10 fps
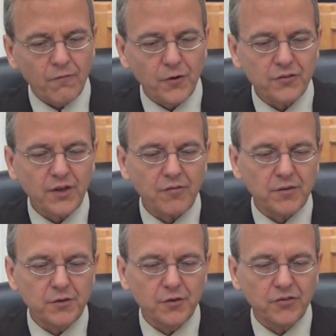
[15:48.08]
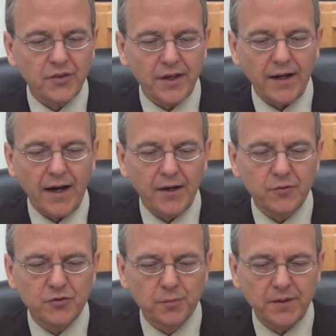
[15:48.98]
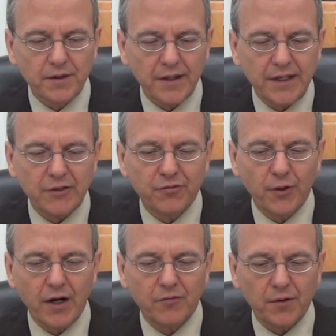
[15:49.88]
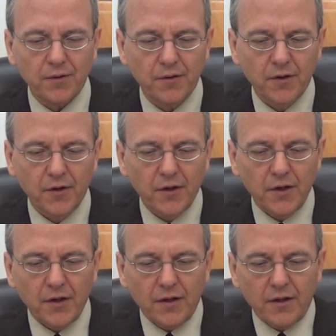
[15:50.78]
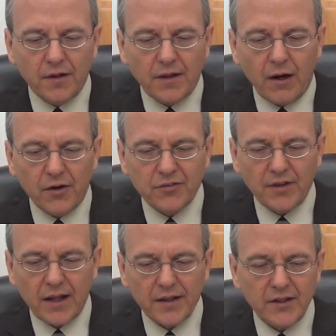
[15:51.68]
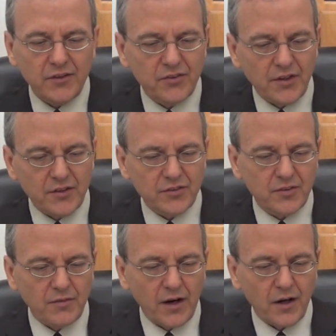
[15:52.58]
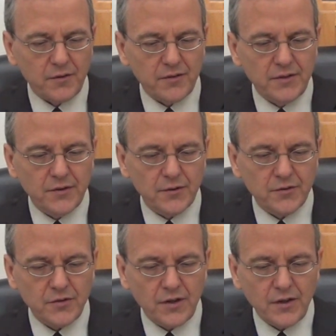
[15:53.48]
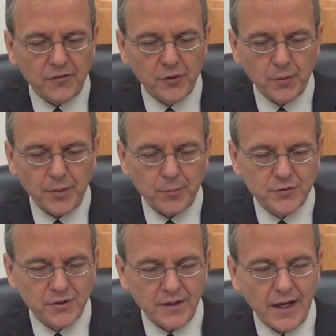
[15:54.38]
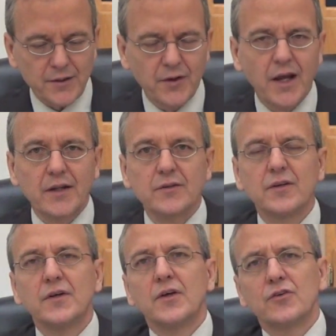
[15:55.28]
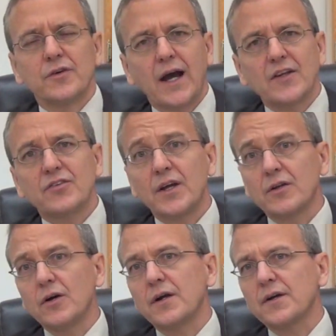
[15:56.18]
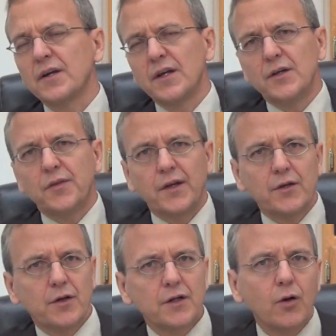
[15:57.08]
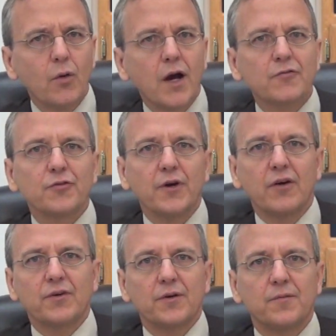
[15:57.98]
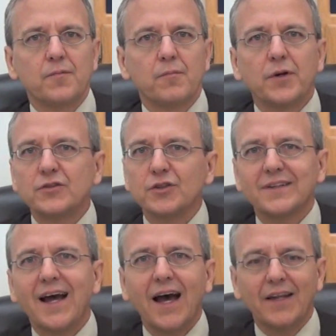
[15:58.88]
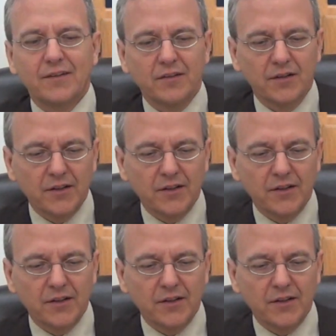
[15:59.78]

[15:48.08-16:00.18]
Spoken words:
Verse 7, you have said, I shall be a lady forever. Thou hast not laid these things to the heart, neither have you remembered your latter end. So God's saying, look, you think you're going to go on forever, but you're not.